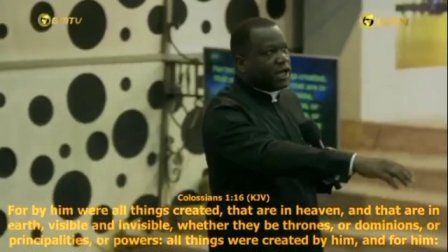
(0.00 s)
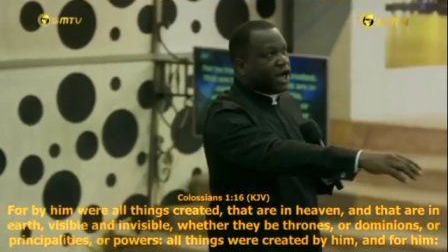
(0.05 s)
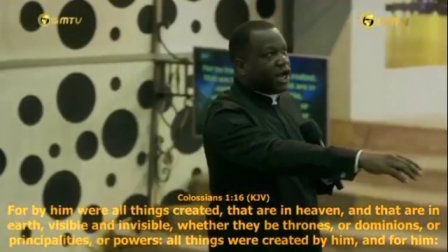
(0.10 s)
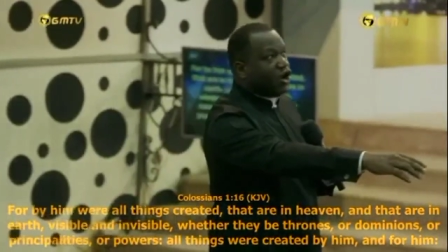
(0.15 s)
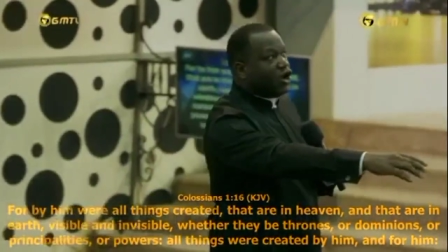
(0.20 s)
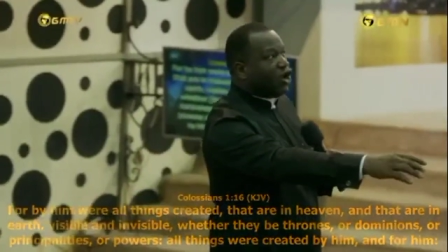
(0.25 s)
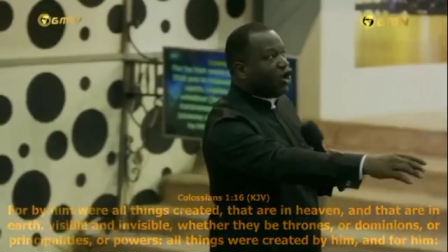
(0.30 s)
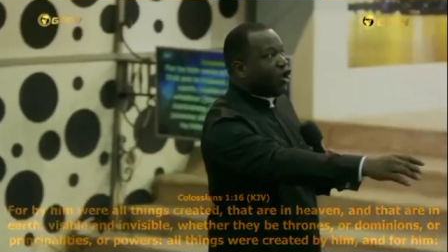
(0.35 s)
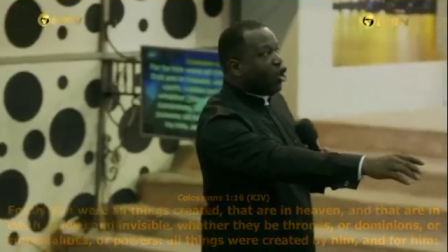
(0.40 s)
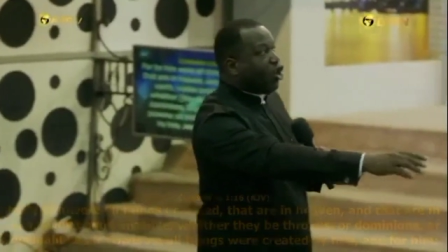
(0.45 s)

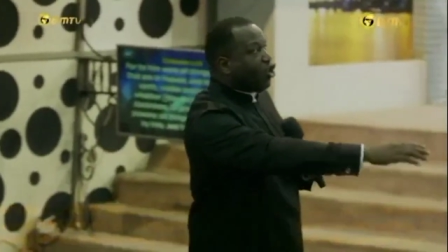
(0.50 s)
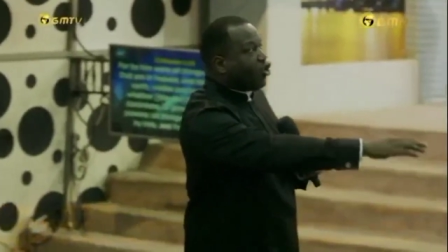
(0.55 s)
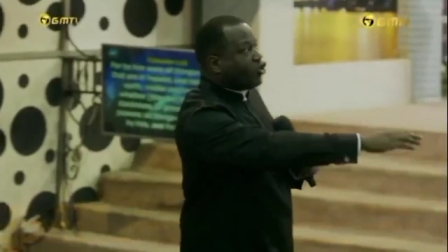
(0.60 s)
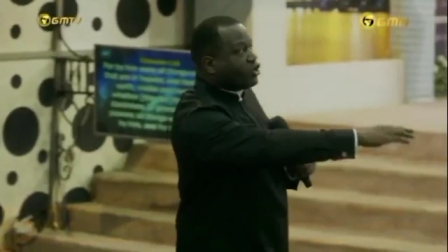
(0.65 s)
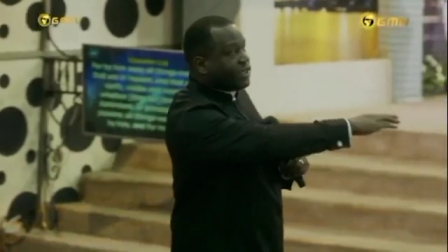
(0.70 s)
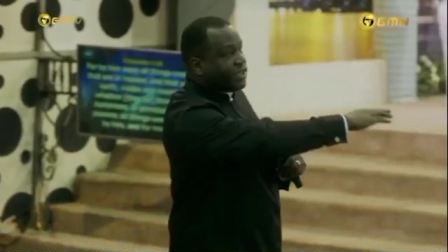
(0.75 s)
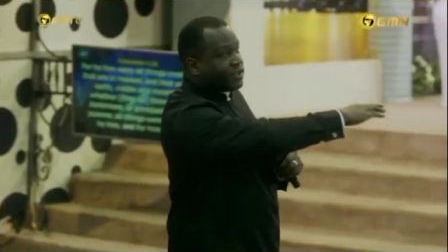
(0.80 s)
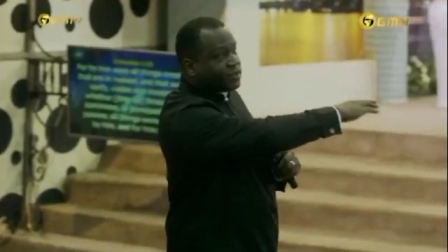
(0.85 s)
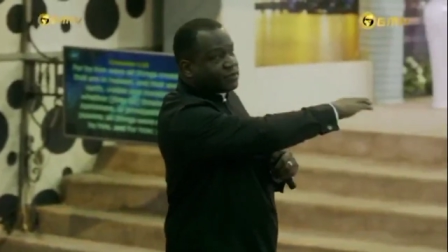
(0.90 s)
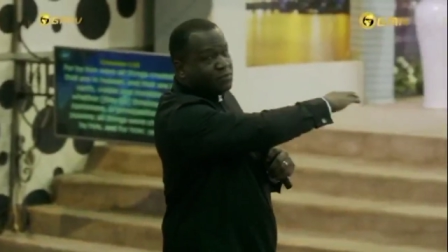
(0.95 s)
all
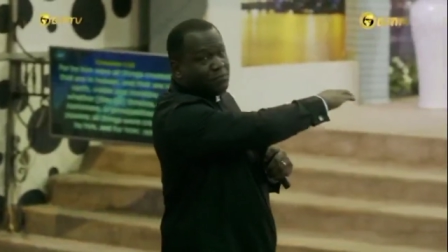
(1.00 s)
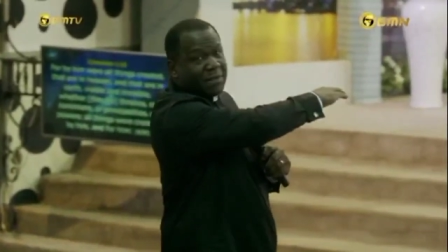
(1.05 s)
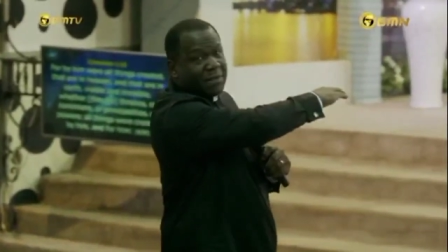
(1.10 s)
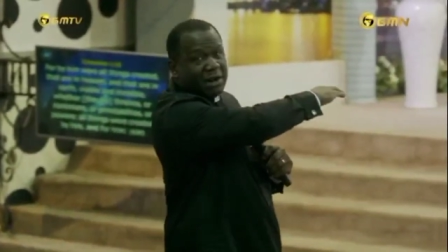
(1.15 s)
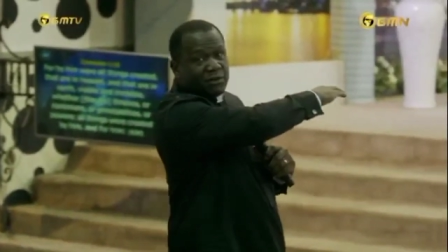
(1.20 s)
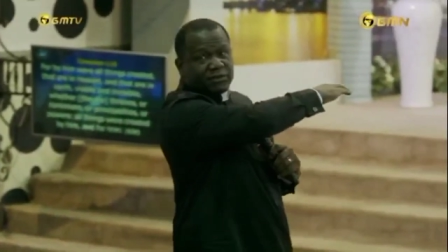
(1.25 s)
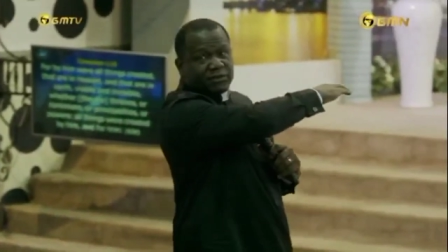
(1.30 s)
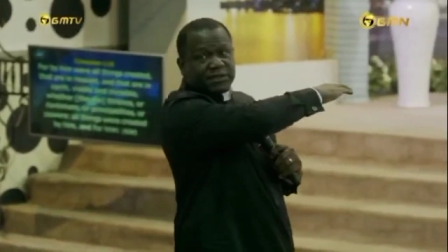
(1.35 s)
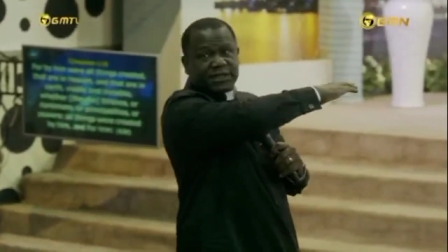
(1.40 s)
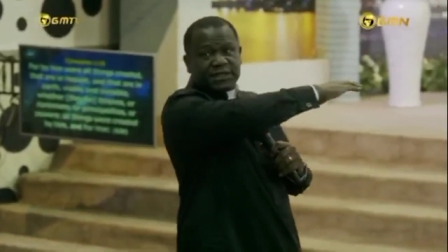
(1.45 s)
this
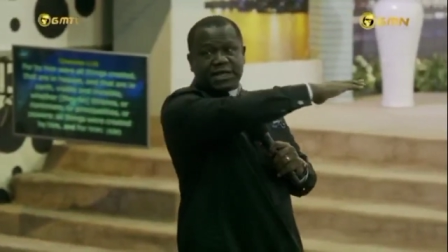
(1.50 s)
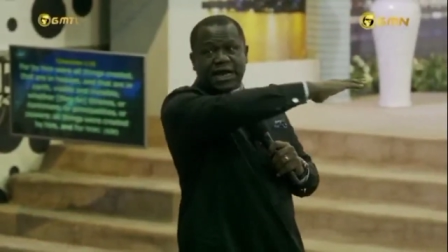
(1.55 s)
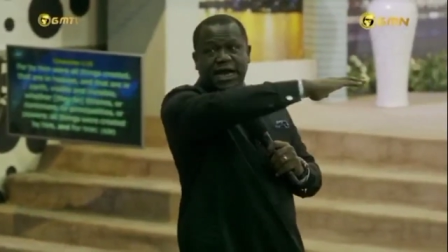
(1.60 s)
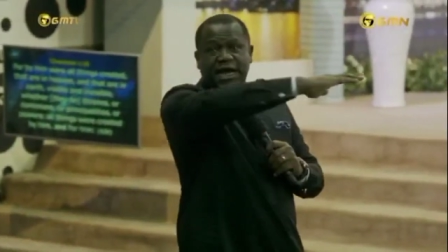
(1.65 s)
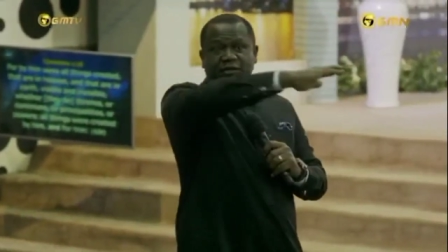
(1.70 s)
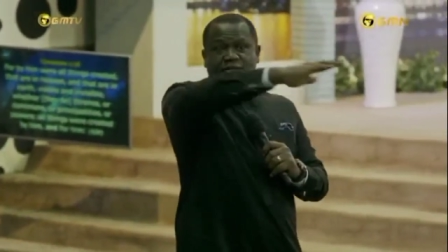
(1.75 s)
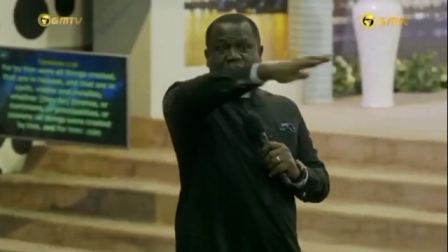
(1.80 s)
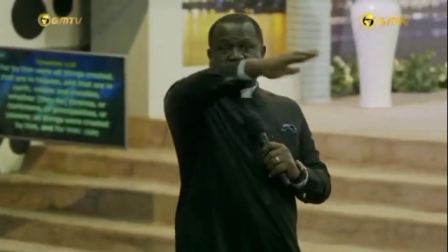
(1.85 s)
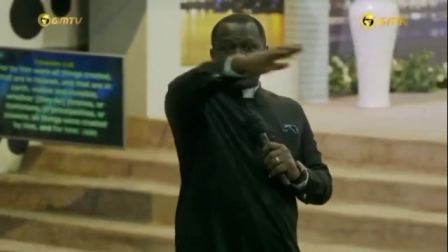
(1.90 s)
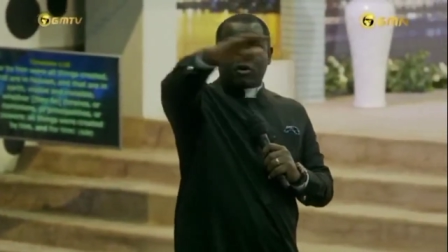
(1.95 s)
mountain that
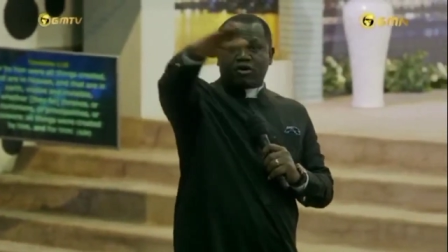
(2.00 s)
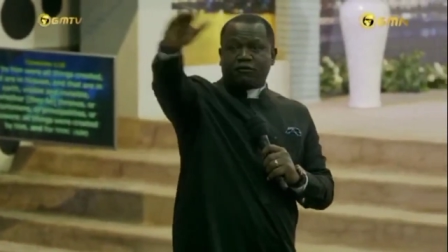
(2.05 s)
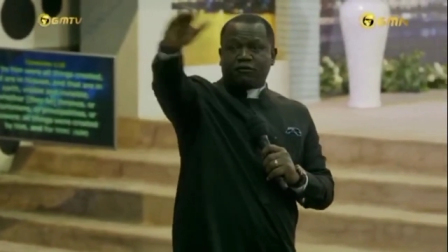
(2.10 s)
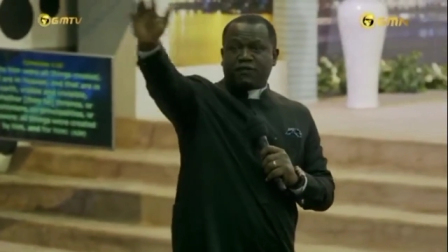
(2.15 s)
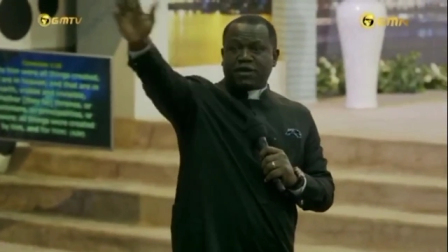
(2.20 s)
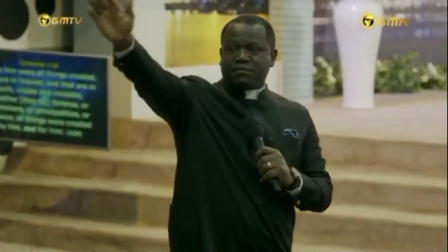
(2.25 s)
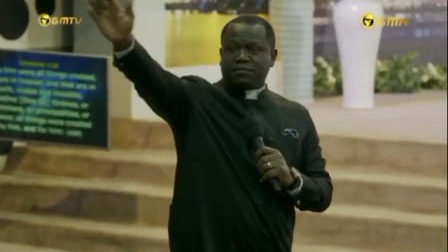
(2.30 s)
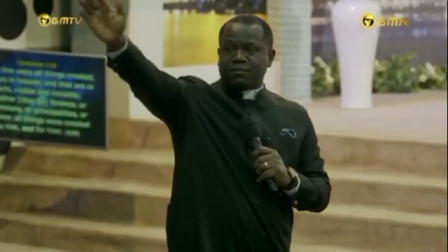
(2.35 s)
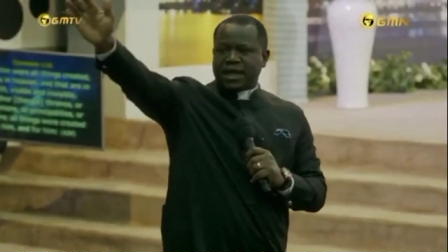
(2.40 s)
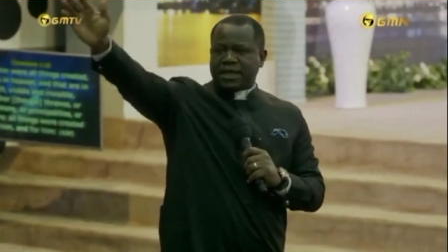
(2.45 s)
has been
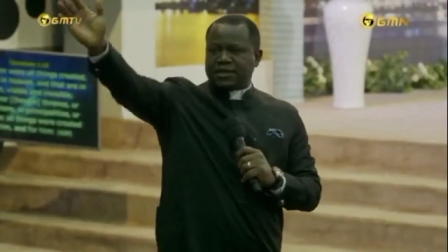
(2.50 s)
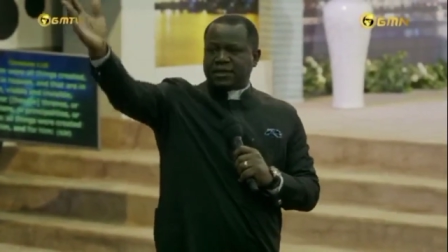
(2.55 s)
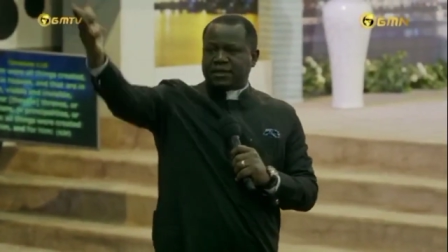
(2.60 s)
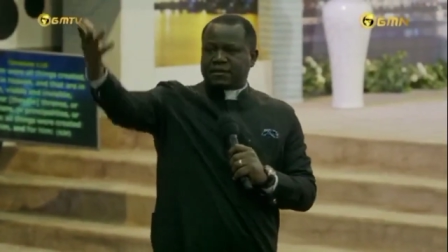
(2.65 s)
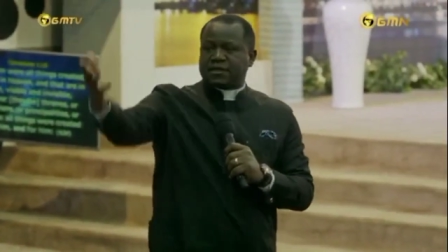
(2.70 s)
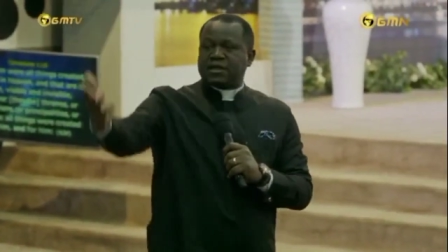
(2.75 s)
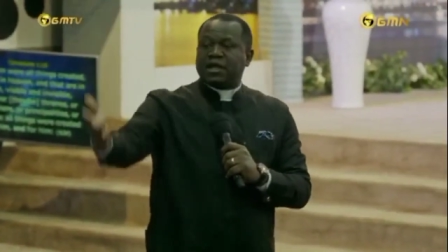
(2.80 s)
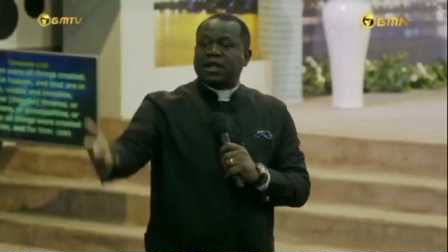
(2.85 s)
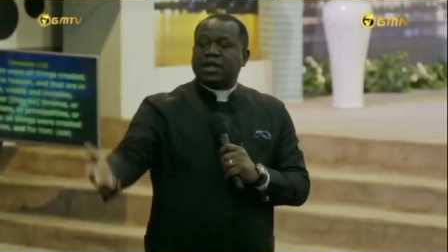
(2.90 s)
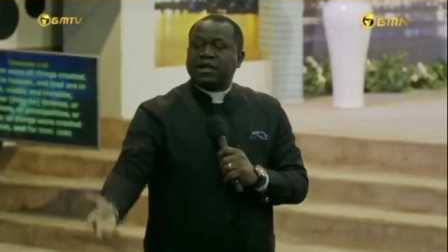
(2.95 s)
covered by this,